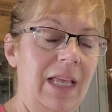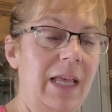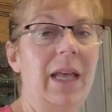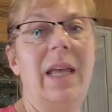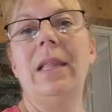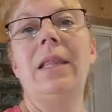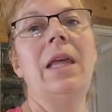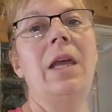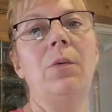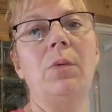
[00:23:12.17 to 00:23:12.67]

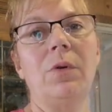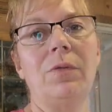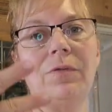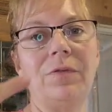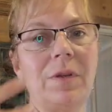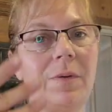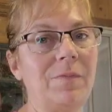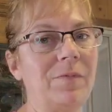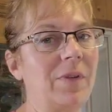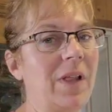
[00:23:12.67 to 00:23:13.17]
and they were
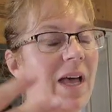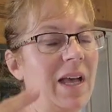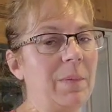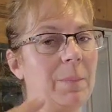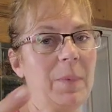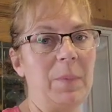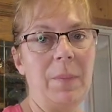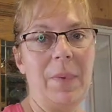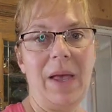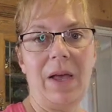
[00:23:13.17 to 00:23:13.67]

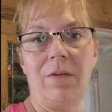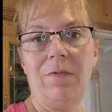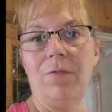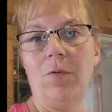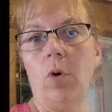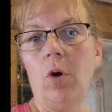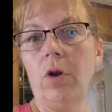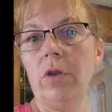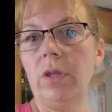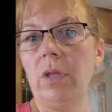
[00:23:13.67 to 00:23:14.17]
flip-flopping back and
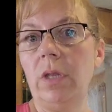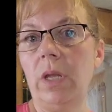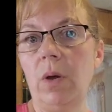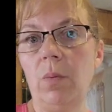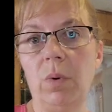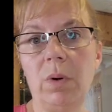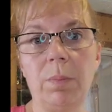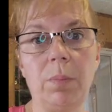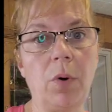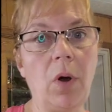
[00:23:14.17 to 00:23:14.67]
forth, and they
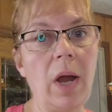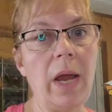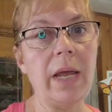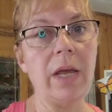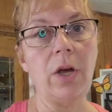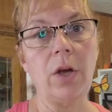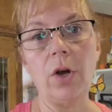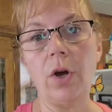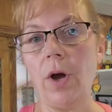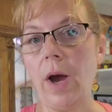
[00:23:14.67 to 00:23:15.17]
would break
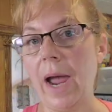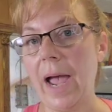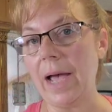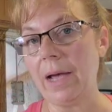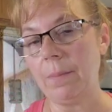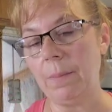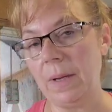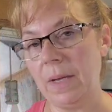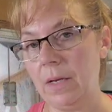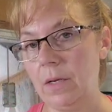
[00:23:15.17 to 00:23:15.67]
and
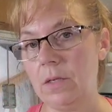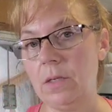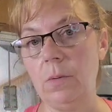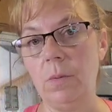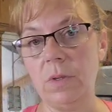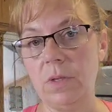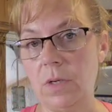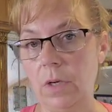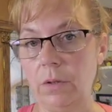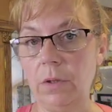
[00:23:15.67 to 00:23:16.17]
crack because there
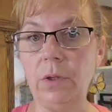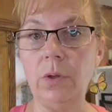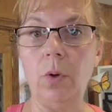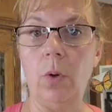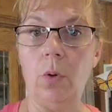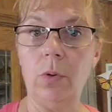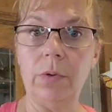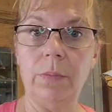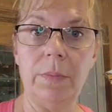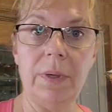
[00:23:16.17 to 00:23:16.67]
was nothing to
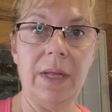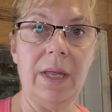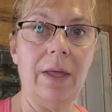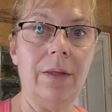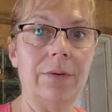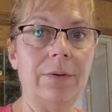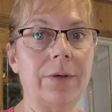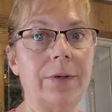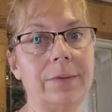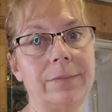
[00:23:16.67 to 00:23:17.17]
hold them
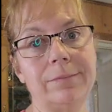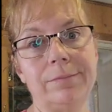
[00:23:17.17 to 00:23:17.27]
together.